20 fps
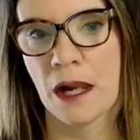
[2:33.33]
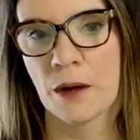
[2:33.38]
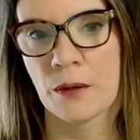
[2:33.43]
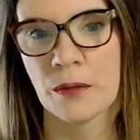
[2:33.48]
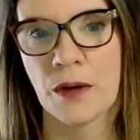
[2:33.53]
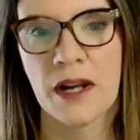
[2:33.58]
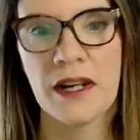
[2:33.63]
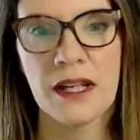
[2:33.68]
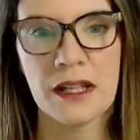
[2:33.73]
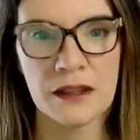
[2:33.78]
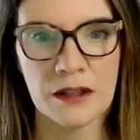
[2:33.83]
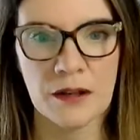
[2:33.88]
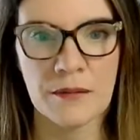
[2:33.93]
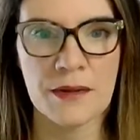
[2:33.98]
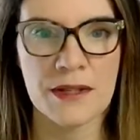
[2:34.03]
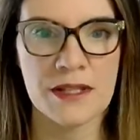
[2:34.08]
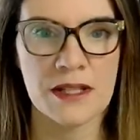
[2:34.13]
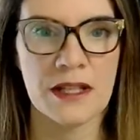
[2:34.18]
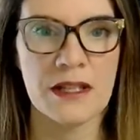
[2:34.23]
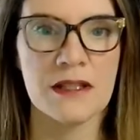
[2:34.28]
running their
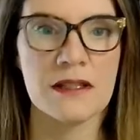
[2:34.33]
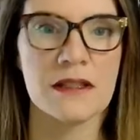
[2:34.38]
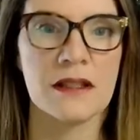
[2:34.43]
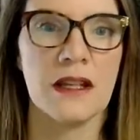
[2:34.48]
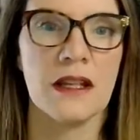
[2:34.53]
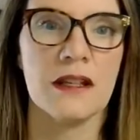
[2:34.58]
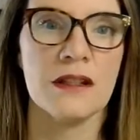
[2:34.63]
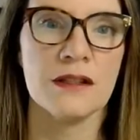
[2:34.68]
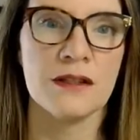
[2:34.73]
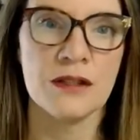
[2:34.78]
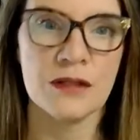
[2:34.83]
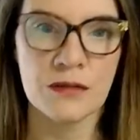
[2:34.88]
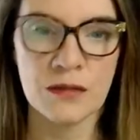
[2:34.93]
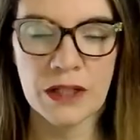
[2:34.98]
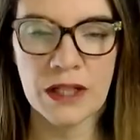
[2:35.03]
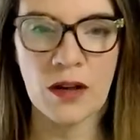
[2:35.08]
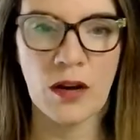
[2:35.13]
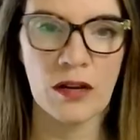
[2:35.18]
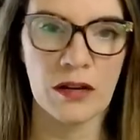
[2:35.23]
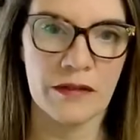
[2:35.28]
business and
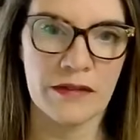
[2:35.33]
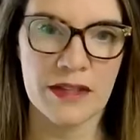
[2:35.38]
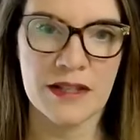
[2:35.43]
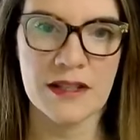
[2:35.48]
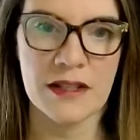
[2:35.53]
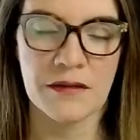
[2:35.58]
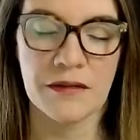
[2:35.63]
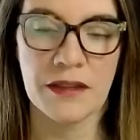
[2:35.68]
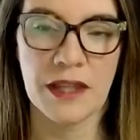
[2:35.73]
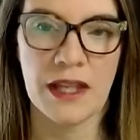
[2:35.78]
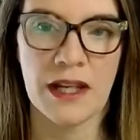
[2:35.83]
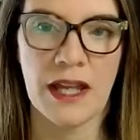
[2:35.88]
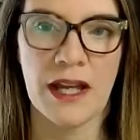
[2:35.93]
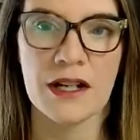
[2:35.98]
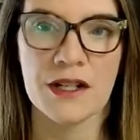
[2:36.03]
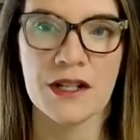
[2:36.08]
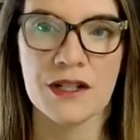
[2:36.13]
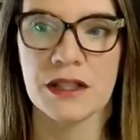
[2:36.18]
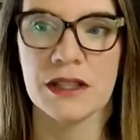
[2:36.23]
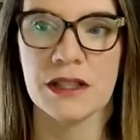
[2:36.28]
doing all of this stuff than
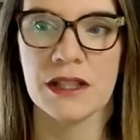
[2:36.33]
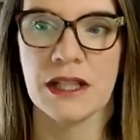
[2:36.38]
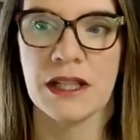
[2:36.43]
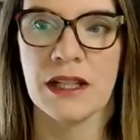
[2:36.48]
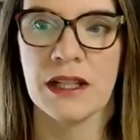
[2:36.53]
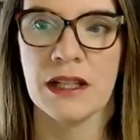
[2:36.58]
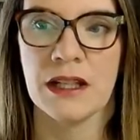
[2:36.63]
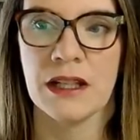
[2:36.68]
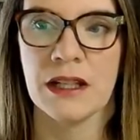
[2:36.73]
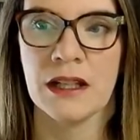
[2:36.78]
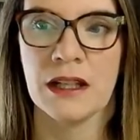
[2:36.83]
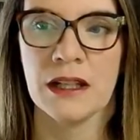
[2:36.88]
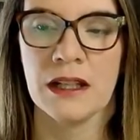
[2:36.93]
actually